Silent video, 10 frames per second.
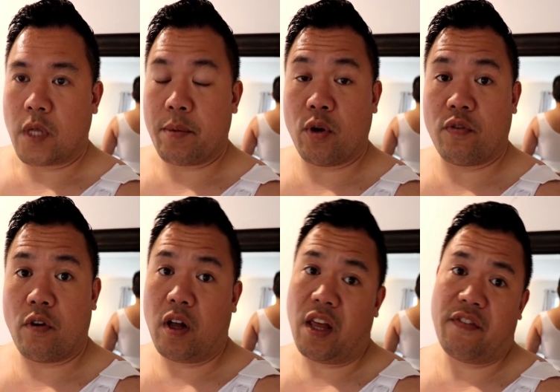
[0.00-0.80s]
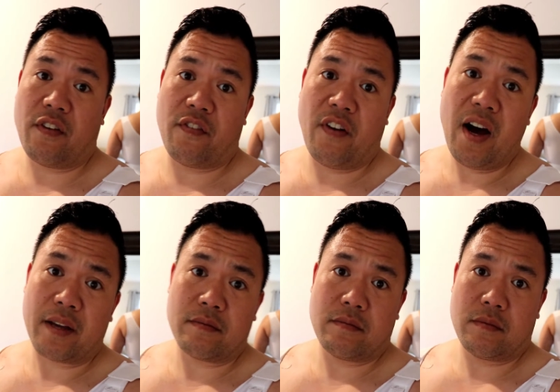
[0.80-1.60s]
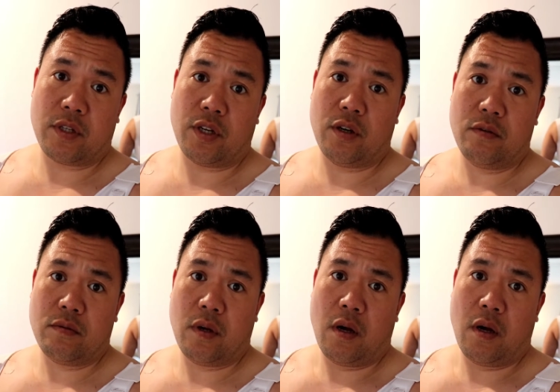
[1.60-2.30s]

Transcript: I mean, overall, I feel fine, you know?